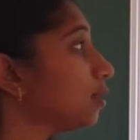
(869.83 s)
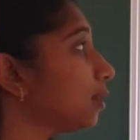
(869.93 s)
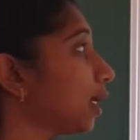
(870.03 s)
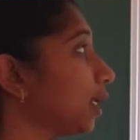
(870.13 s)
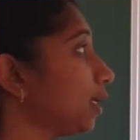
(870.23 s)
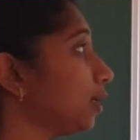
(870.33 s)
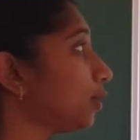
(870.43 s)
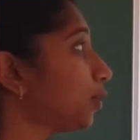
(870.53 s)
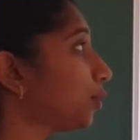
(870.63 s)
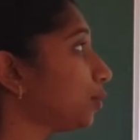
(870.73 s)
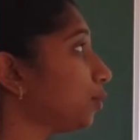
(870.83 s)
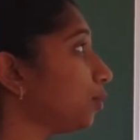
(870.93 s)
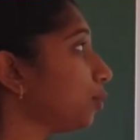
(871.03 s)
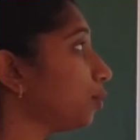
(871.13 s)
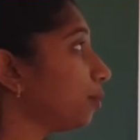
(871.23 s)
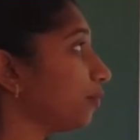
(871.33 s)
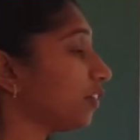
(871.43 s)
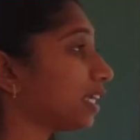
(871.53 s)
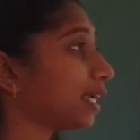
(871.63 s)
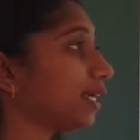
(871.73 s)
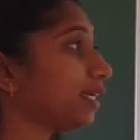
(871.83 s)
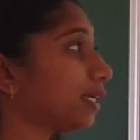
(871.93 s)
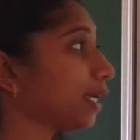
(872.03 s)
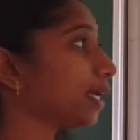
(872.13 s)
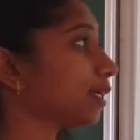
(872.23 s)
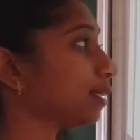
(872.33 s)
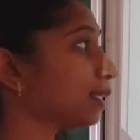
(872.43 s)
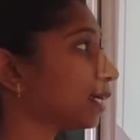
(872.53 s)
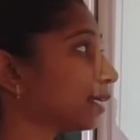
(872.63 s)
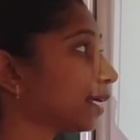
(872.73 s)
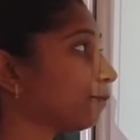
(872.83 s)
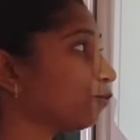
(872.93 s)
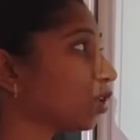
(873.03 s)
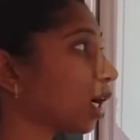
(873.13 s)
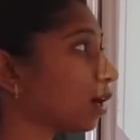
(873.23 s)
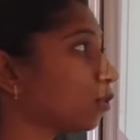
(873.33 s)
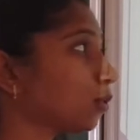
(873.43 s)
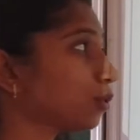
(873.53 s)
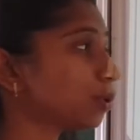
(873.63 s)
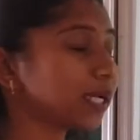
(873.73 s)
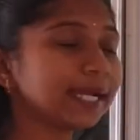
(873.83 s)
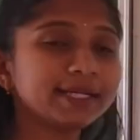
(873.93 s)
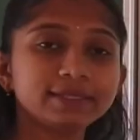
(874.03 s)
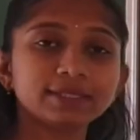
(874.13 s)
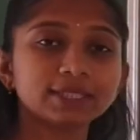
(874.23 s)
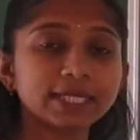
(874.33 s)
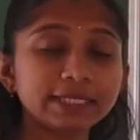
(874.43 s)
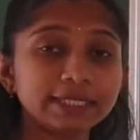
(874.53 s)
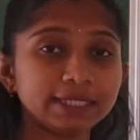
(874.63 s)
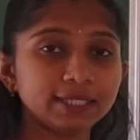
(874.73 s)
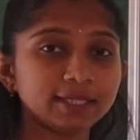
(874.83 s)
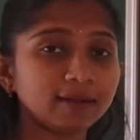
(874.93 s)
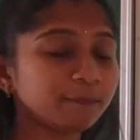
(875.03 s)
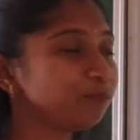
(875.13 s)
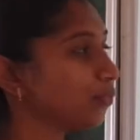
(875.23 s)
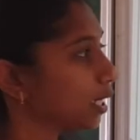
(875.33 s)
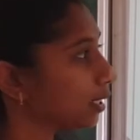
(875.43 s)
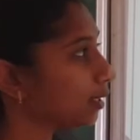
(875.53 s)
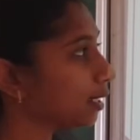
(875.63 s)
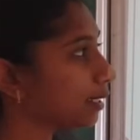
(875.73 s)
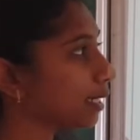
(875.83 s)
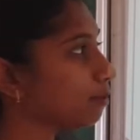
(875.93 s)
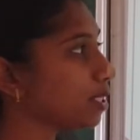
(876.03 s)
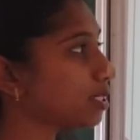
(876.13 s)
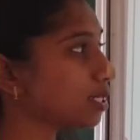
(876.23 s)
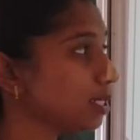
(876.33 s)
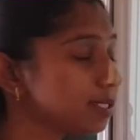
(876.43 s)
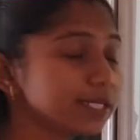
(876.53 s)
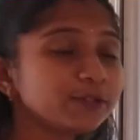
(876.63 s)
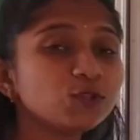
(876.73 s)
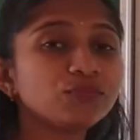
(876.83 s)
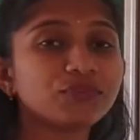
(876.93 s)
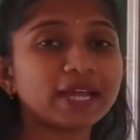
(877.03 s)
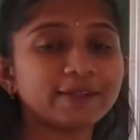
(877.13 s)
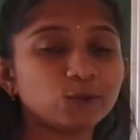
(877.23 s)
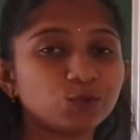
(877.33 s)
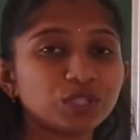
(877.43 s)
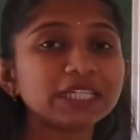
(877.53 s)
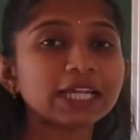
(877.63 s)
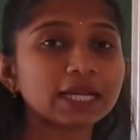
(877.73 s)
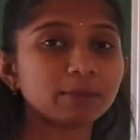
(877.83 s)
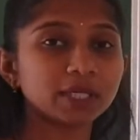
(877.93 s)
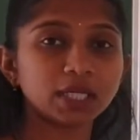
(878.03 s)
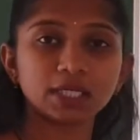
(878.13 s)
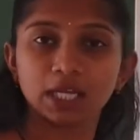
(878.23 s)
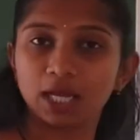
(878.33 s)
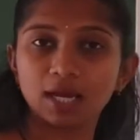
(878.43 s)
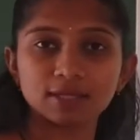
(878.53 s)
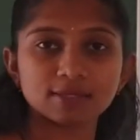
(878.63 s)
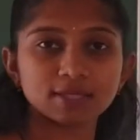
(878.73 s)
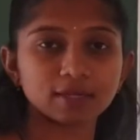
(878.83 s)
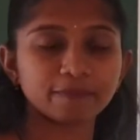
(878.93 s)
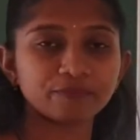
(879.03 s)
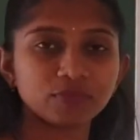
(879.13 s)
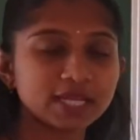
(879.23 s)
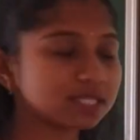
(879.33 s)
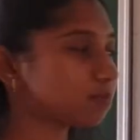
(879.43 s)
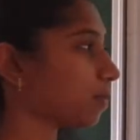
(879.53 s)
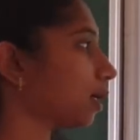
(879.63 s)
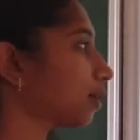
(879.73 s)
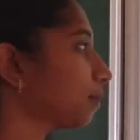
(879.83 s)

Then 2 we can take. That time we are going to get 10 here. That time it's easy to find out the terminating answer. Next part.